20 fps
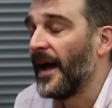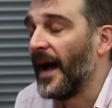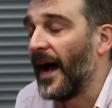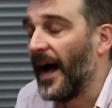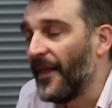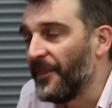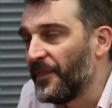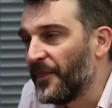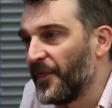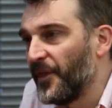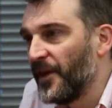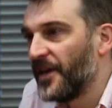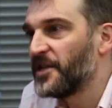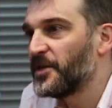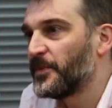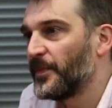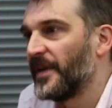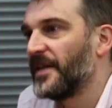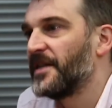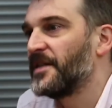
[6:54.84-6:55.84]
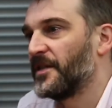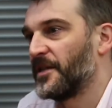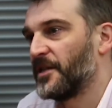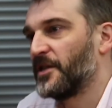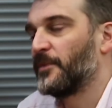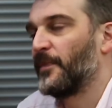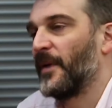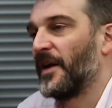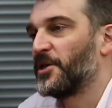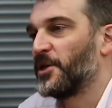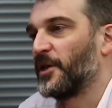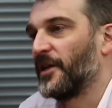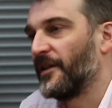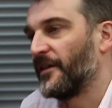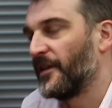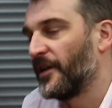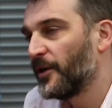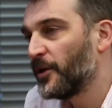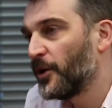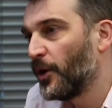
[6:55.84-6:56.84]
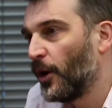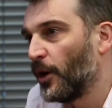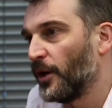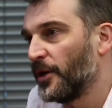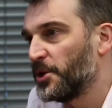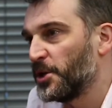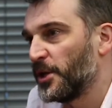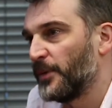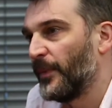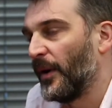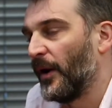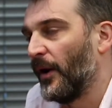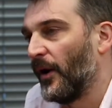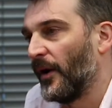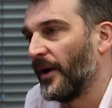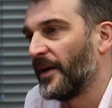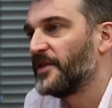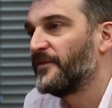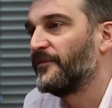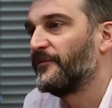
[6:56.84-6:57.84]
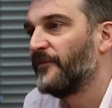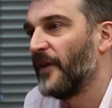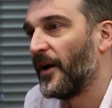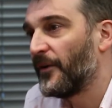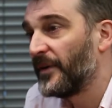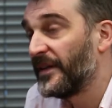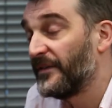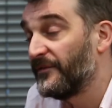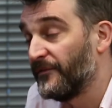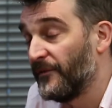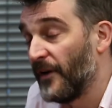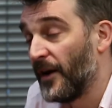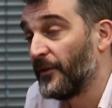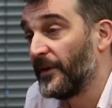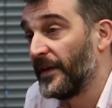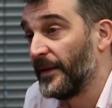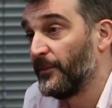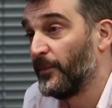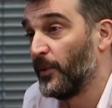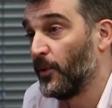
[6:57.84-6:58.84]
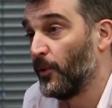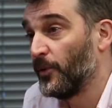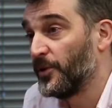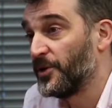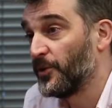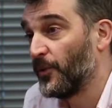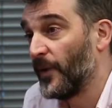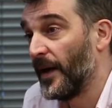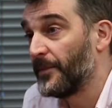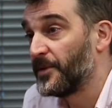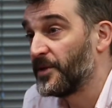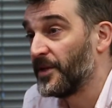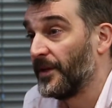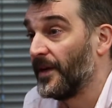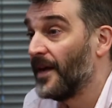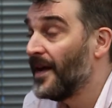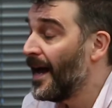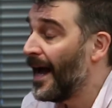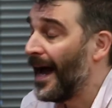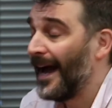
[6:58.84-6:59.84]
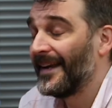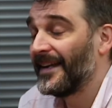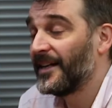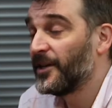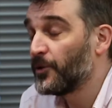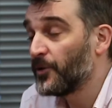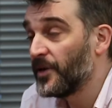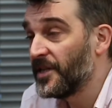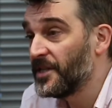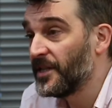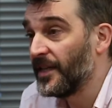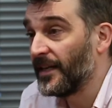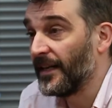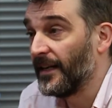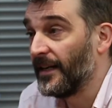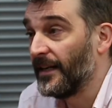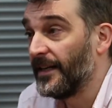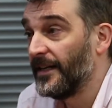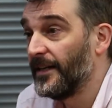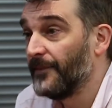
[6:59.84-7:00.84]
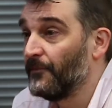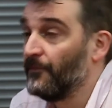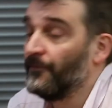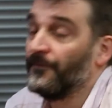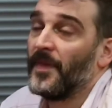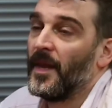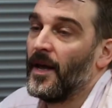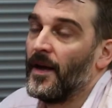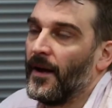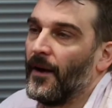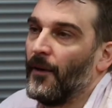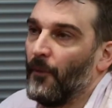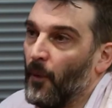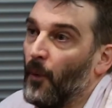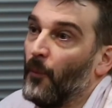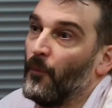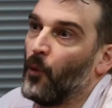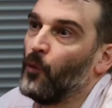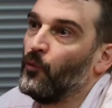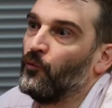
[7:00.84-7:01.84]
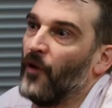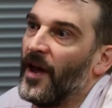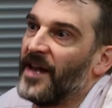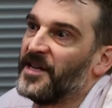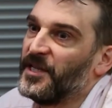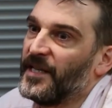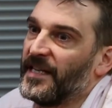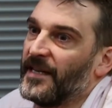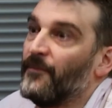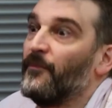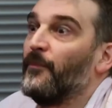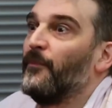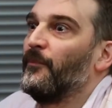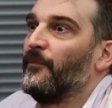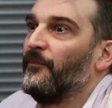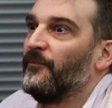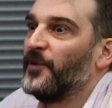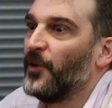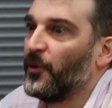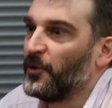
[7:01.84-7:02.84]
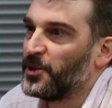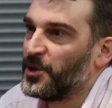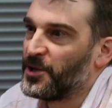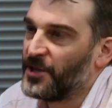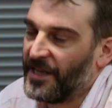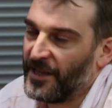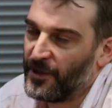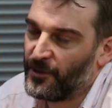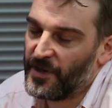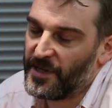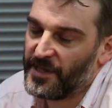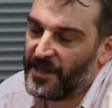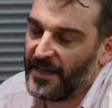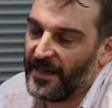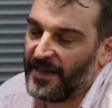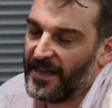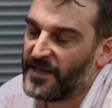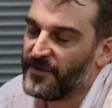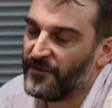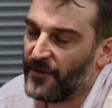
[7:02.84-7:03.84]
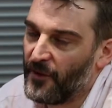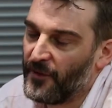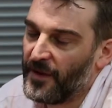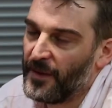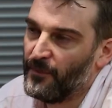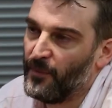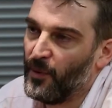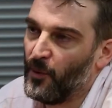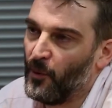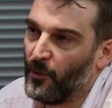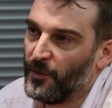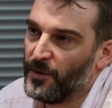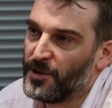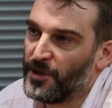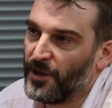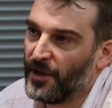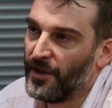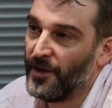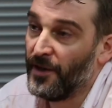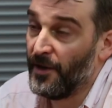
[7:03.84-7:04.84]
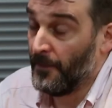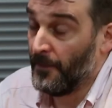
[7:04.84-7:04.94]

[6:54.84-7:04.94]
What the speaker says: And this piece especially, the ecology part, is very, very important to Epson. And increasingly, already, not just increasingly, it's very important to